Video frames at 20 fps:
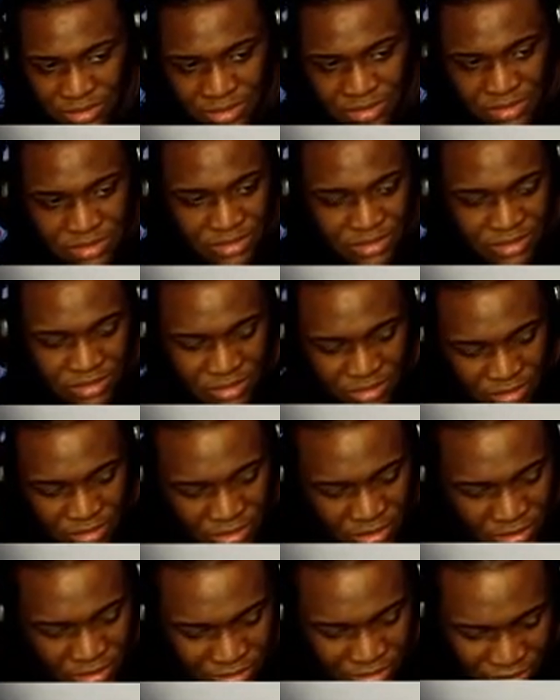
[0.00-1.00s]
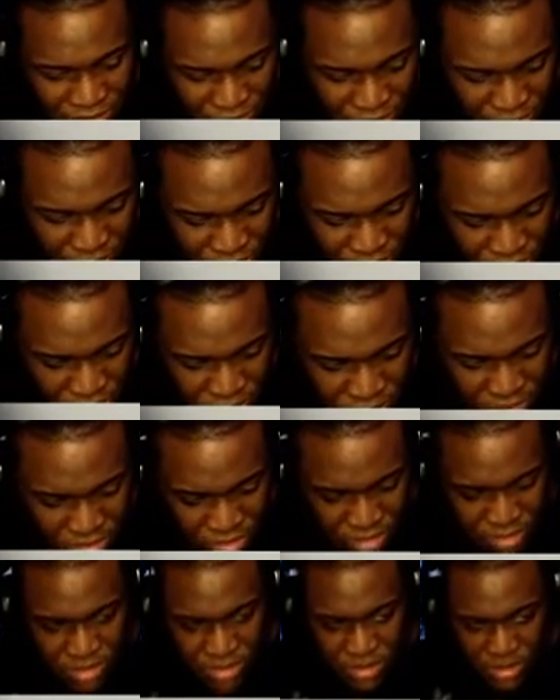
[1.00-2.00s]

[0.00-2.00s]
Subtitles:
No words are spoken by the person on screen.